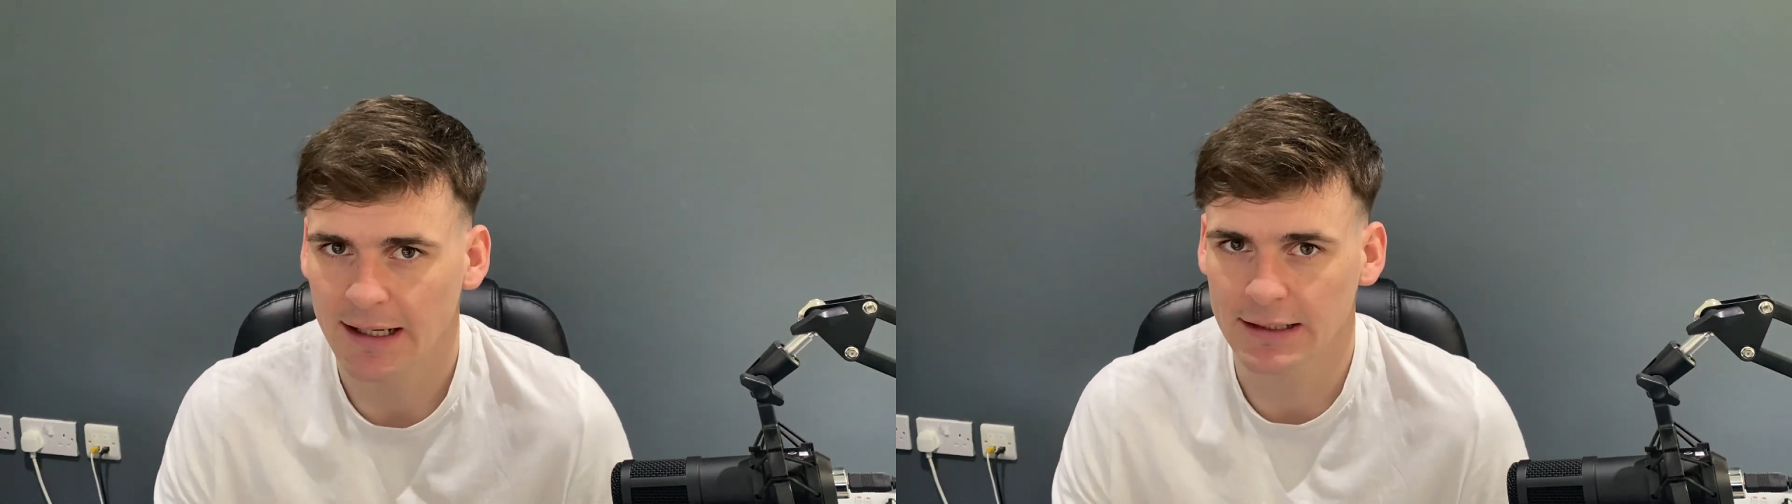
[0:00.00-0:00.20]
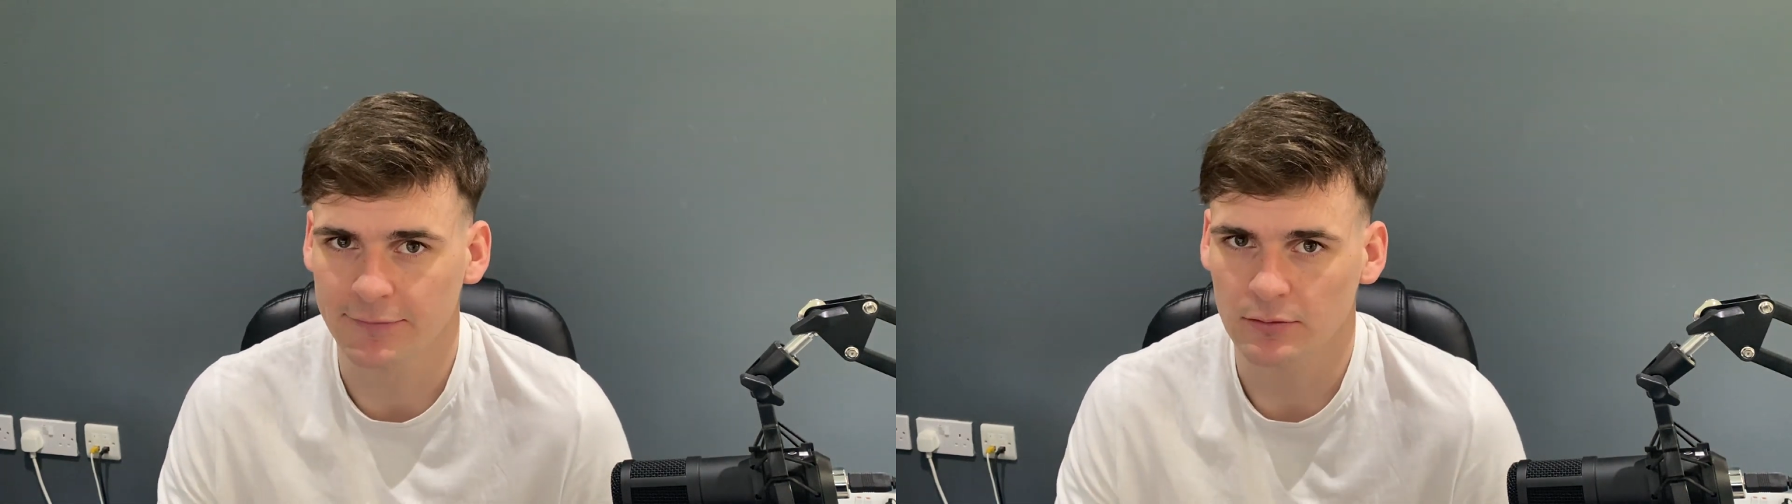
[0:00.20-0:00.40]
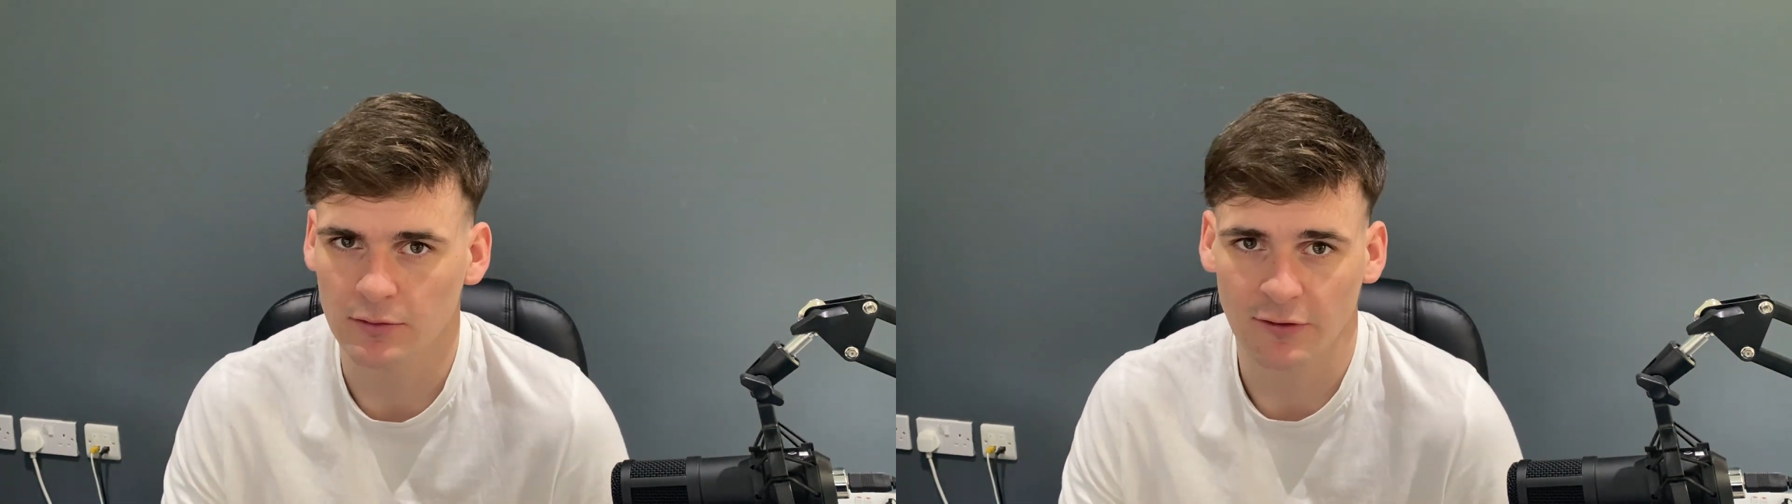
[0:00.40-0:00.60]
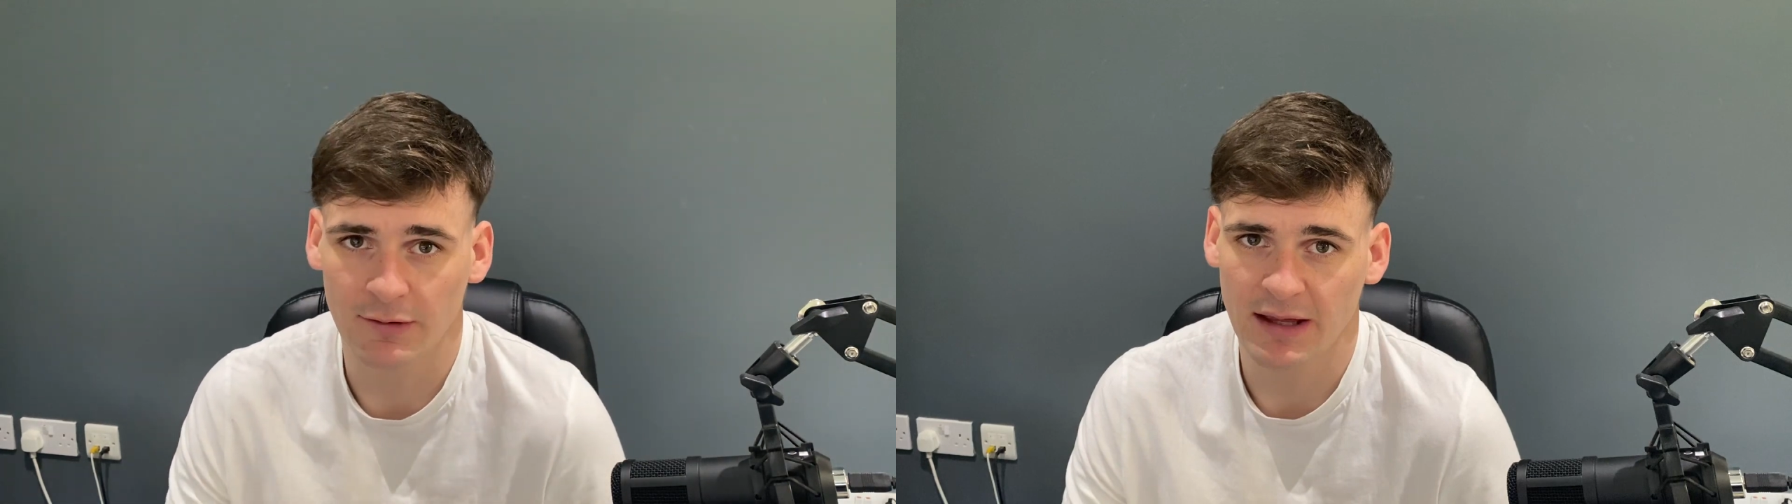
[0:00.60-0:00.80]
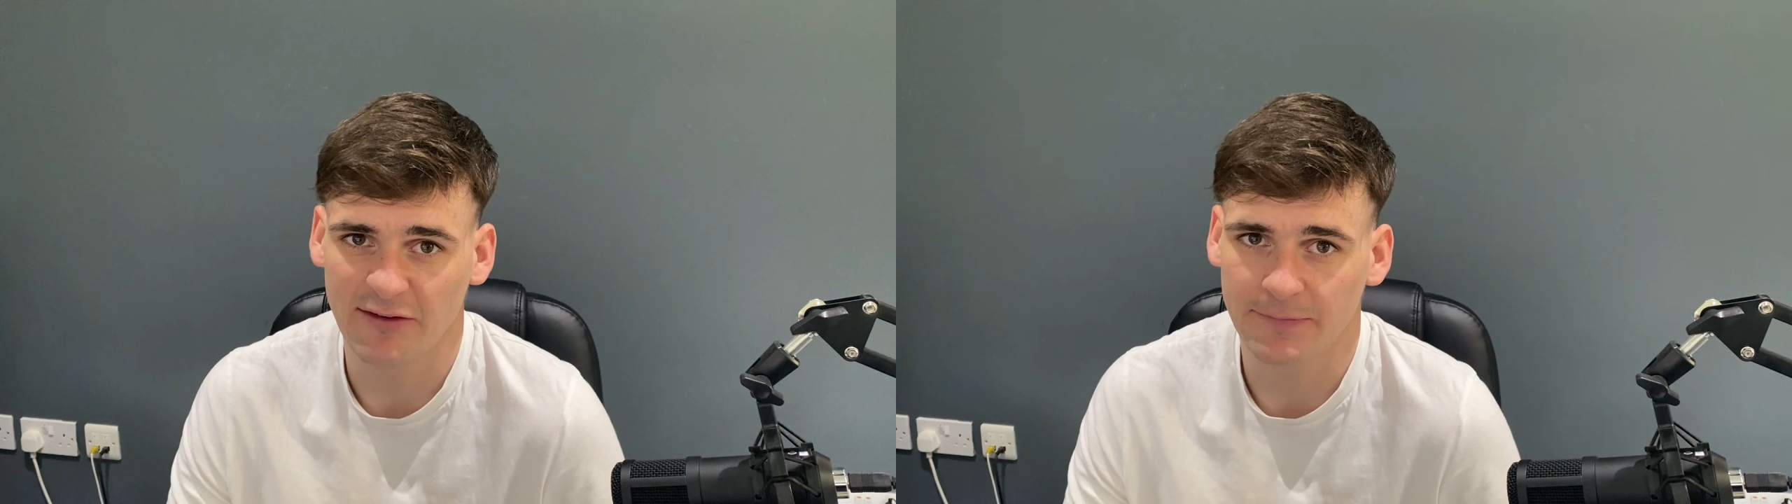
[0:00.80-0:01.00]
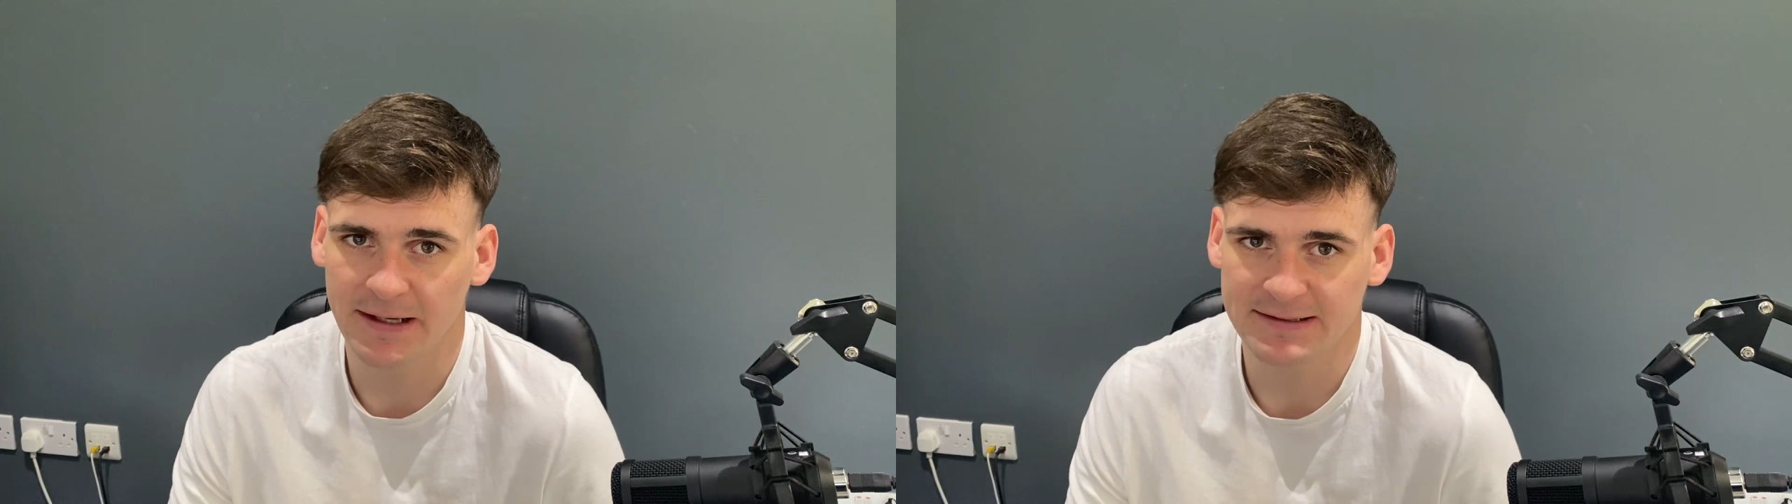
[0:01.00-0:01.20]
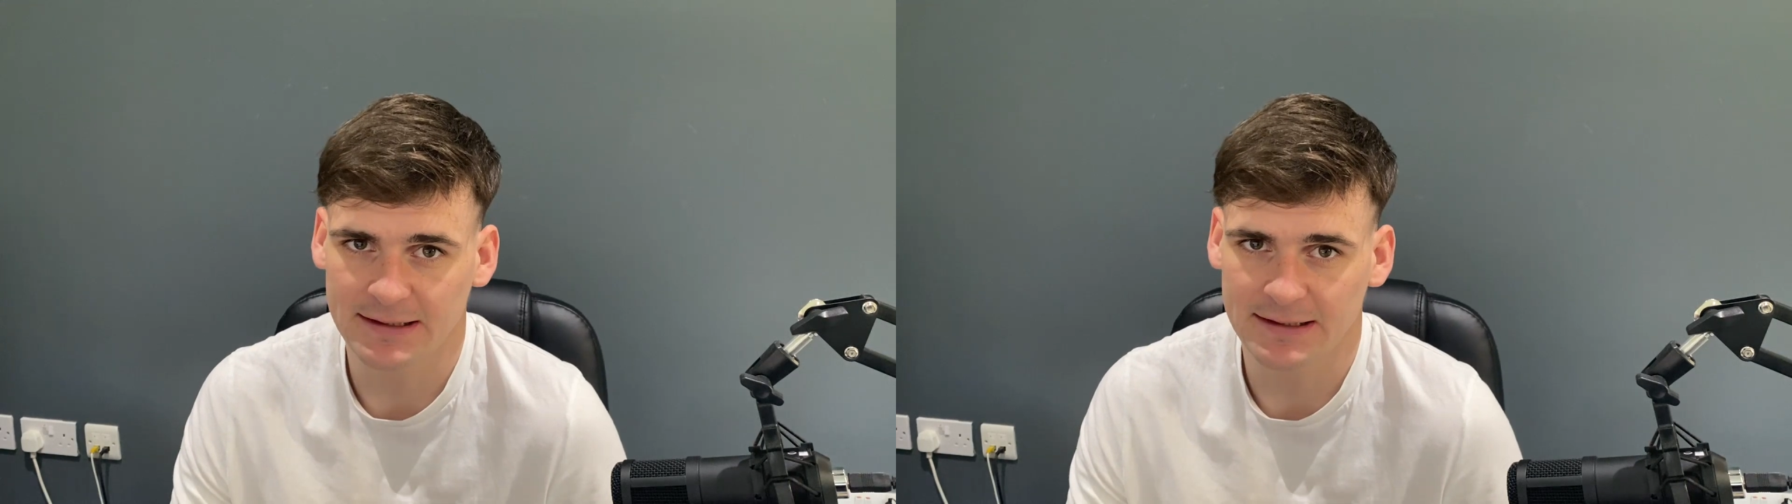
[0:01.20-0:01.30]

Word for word: and if all of them F B A